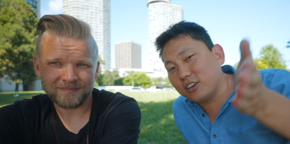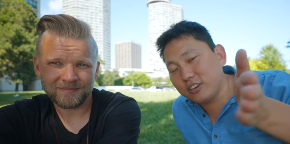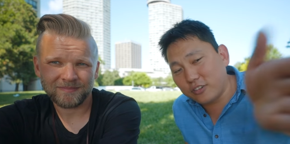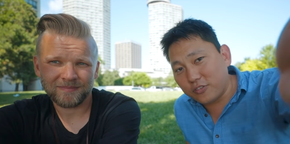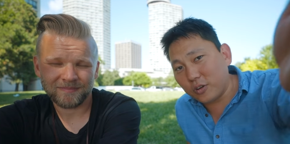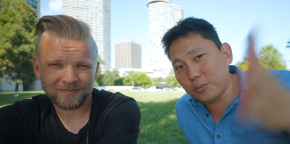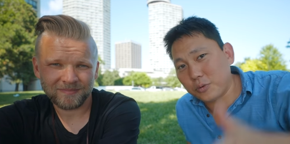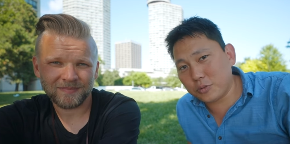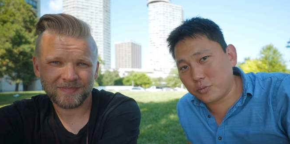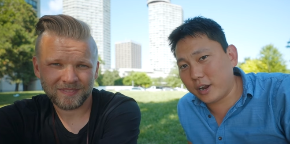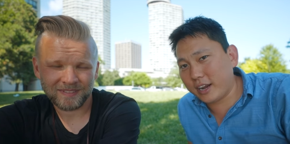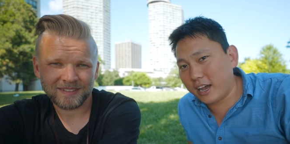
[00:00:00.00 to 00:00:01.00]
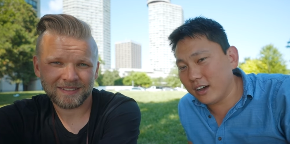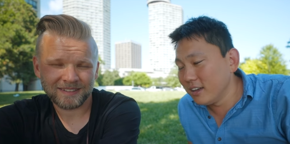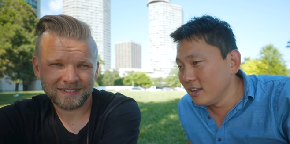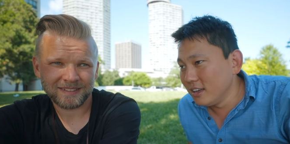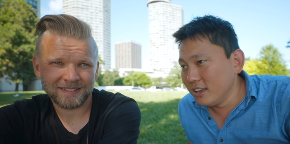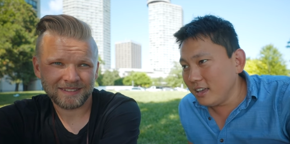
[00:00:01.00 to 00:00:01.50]
Speaker 1: R you're filming with right now
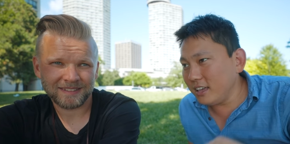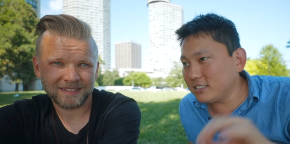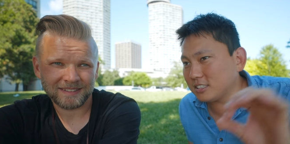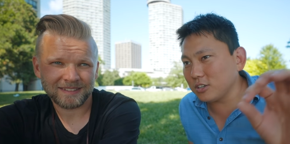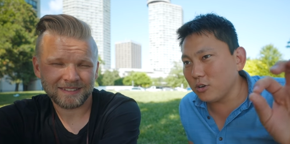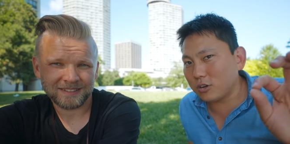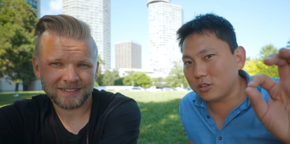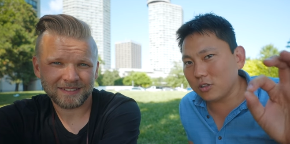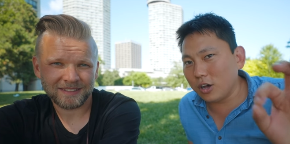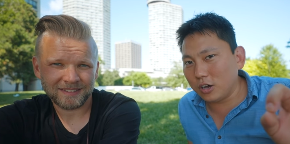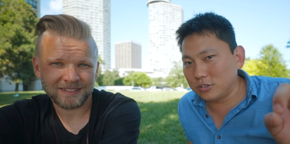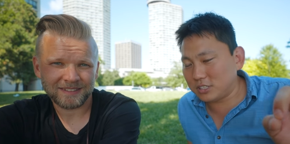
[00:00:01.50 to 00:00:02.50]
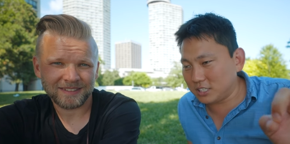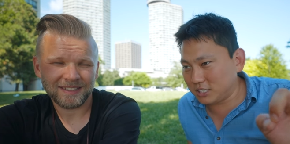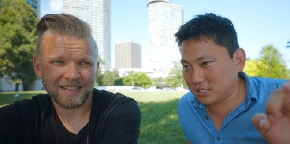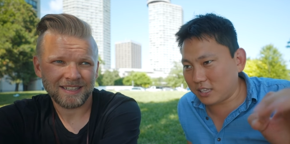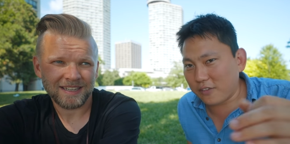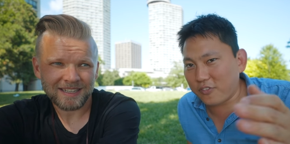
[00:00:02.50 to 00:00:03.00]
it's so close. You
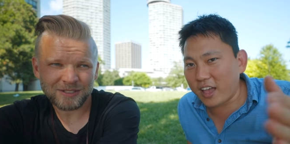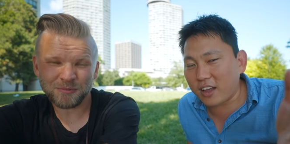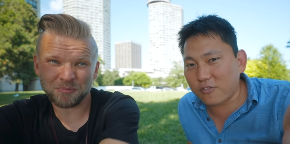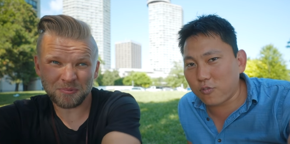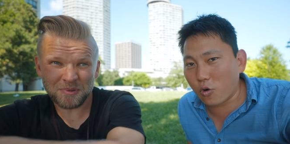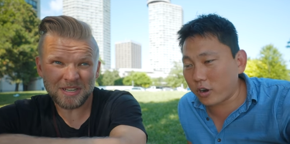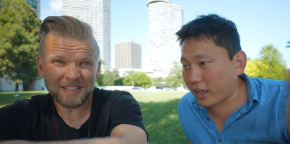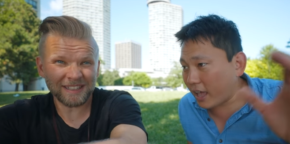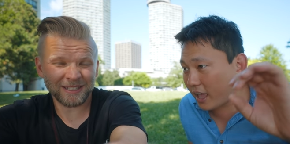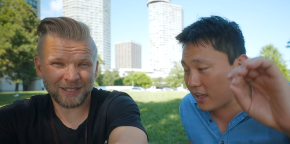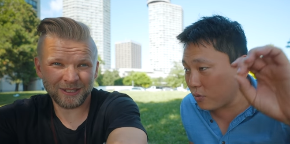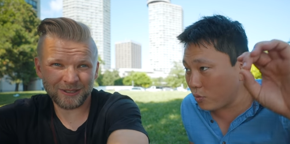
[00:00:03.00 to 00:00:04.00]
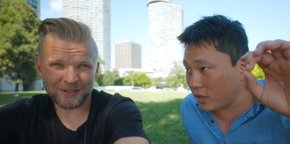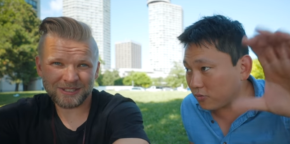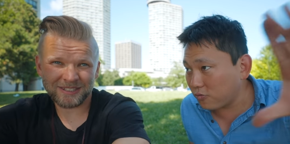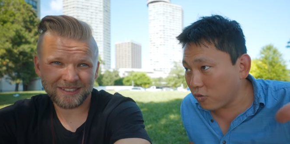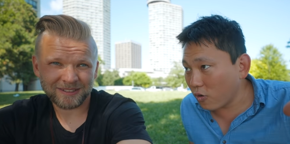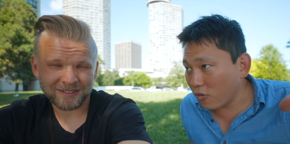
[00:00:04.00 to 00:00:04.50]
just if it had 4K really
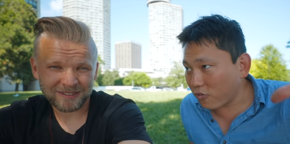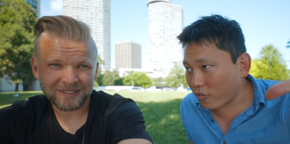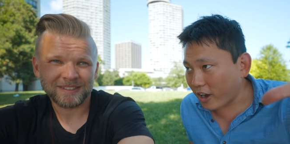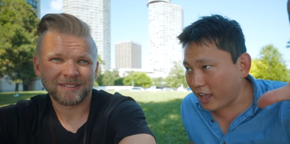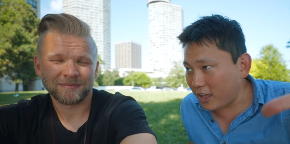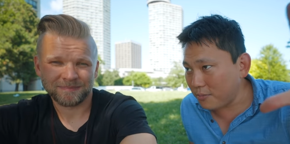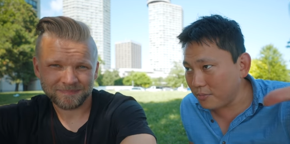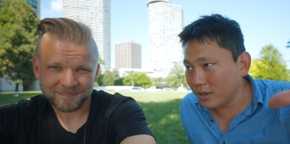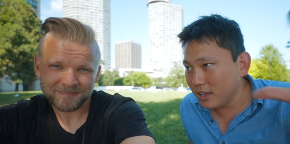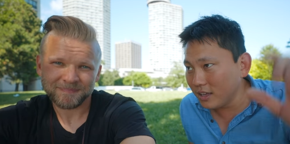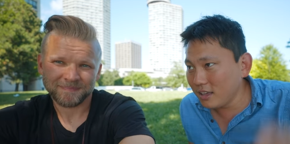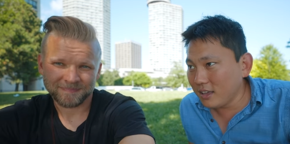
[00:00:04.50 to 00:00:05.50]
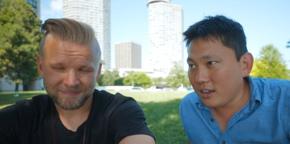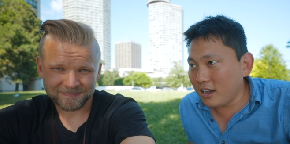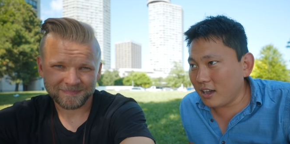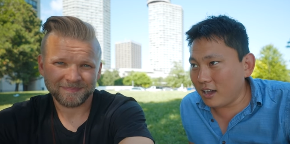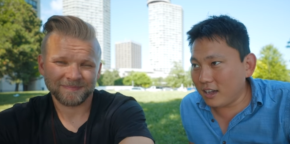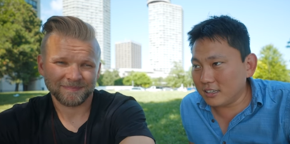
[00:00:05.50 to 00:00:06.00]
with full frame
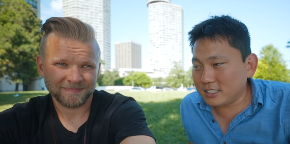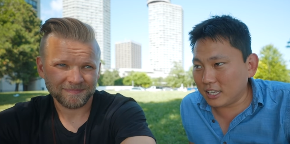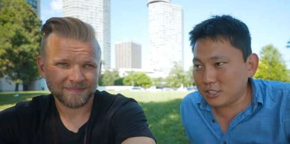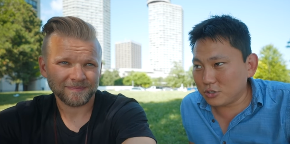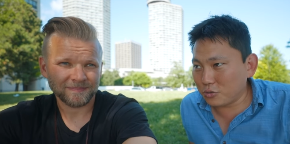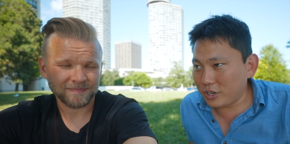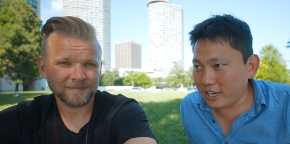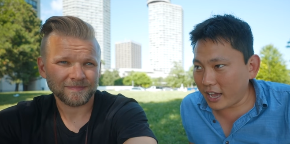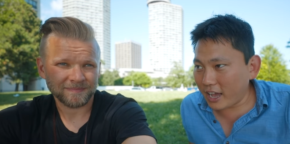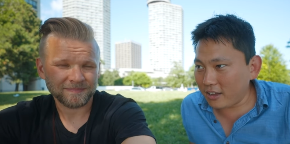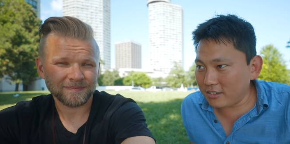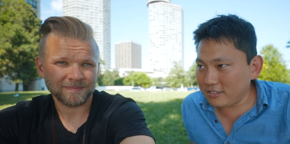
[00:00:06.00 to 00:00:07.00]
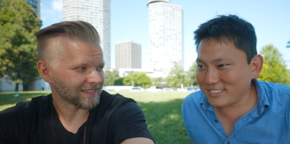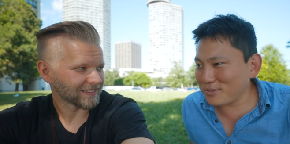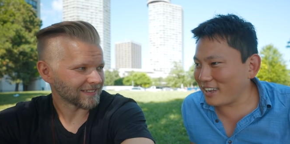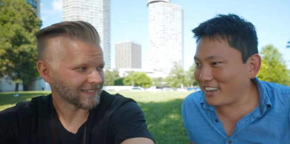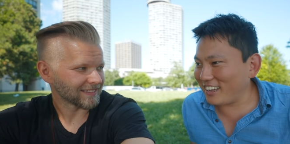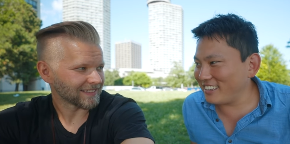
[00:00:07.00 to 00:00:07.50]
uh, sensor readout. It's
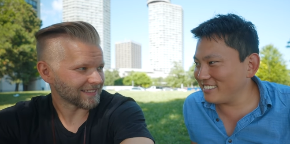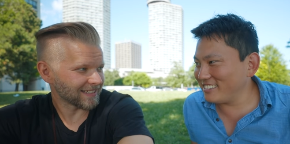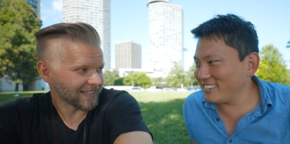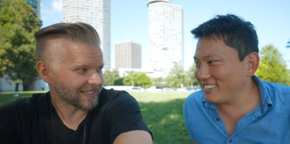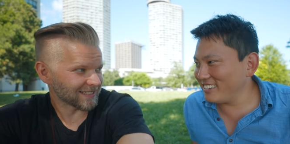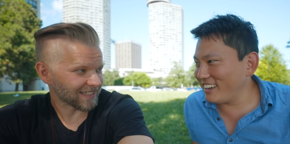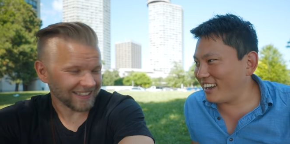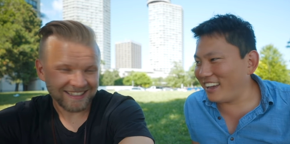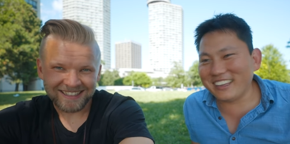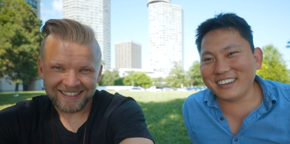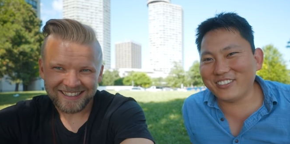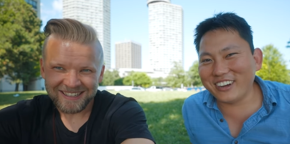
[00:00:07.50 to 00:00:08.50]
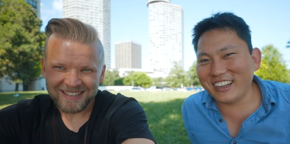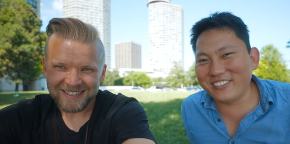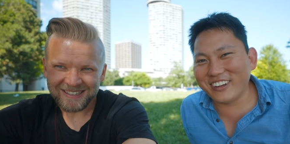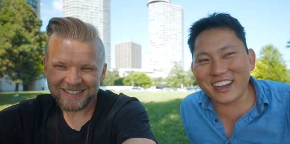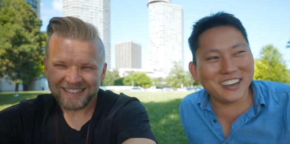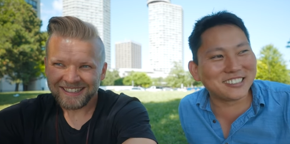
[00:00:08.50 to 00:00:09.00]
about, uh, yeah, yeah, yeah
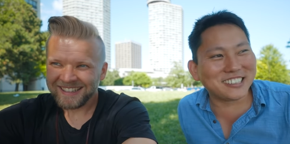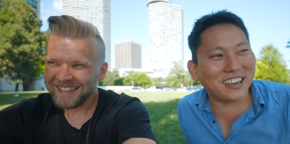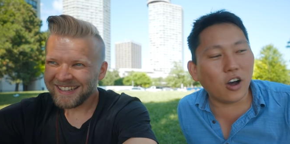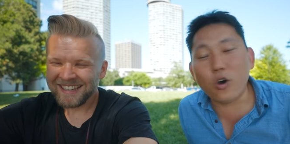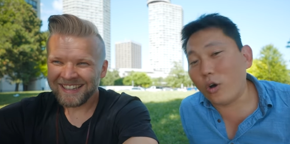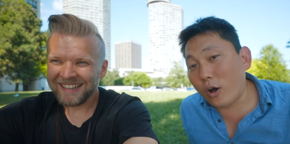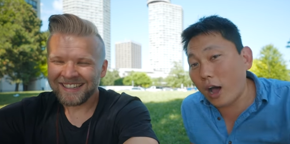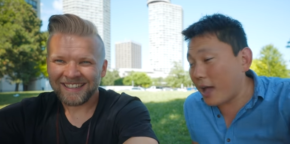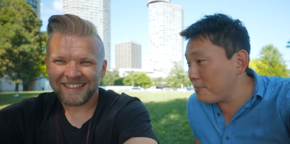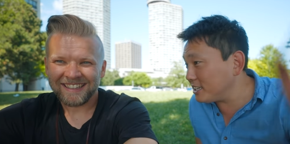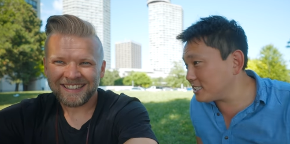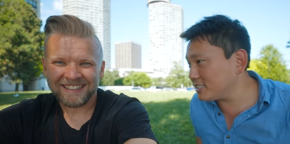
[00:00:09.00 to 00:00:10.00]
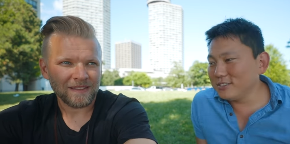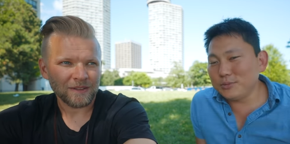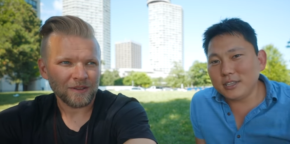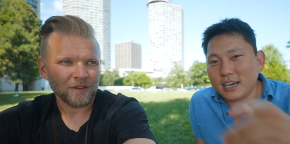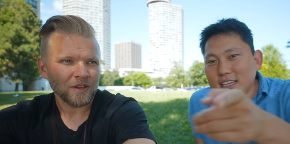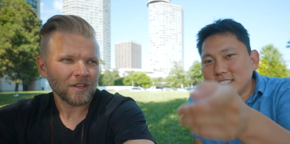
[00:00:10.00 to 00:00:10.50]
what, what, else? Uh, oh, oh, IBIS
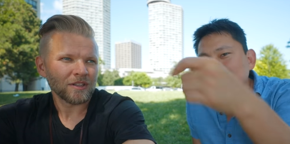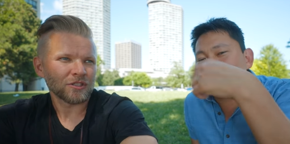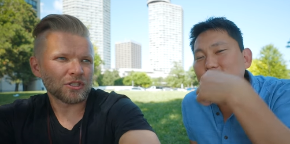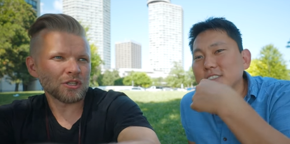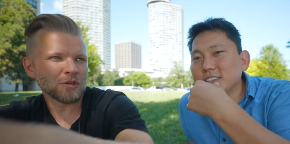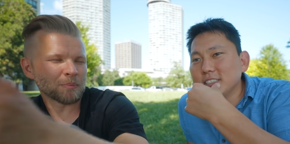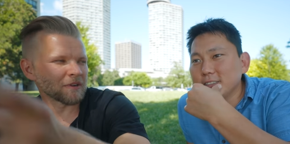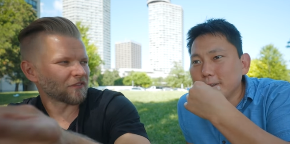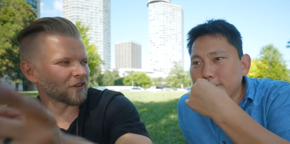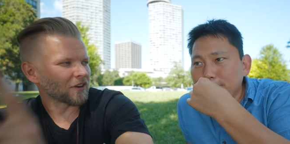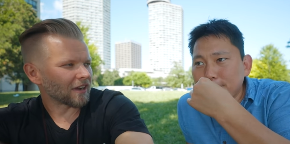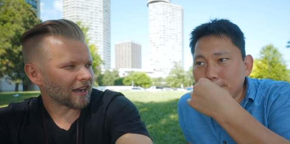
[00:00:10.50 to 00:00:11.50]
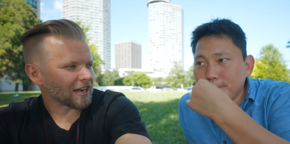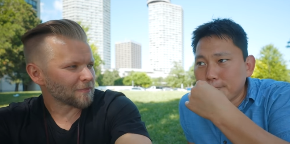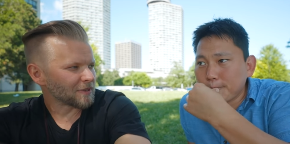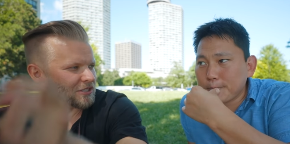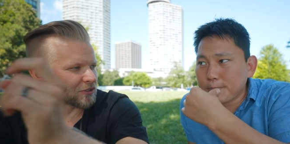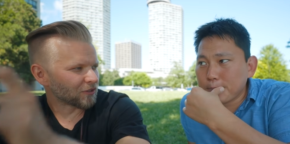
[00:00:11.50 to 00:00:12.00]
would be nice if it was. Do you this. prefer
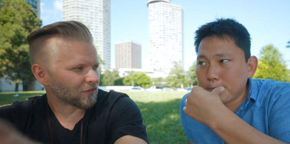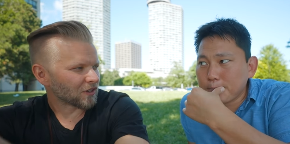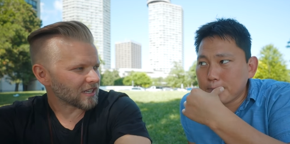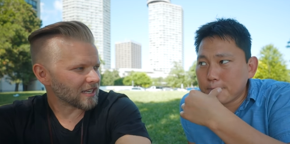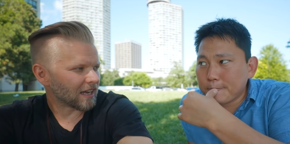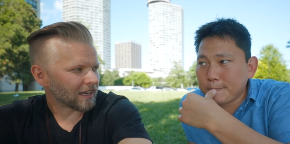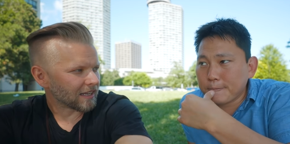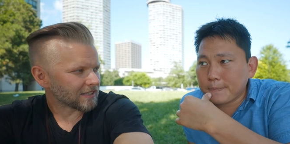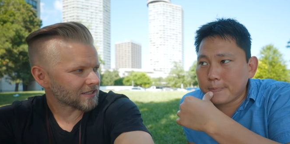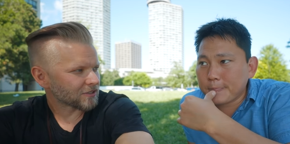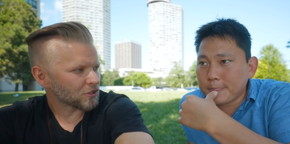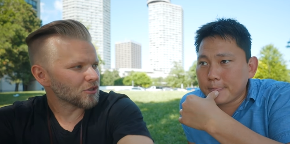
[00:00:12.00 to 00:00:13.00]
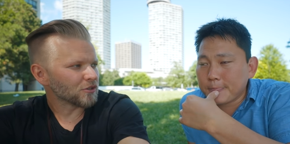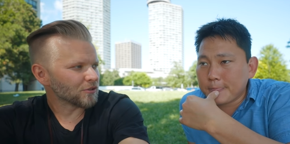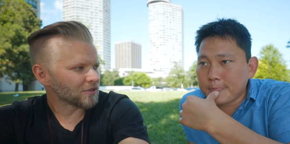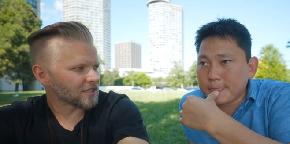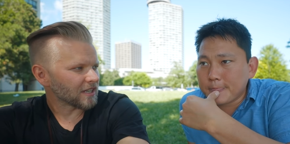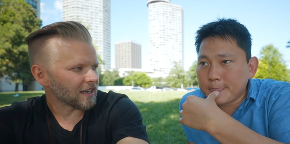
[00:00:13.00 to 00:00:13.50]
IBIS over EIS? Do you
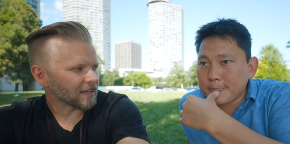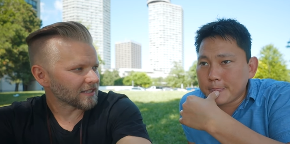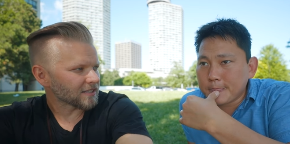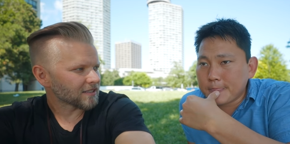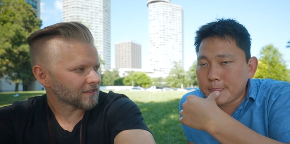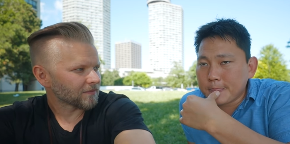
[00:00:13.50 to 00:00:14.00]
use EIS,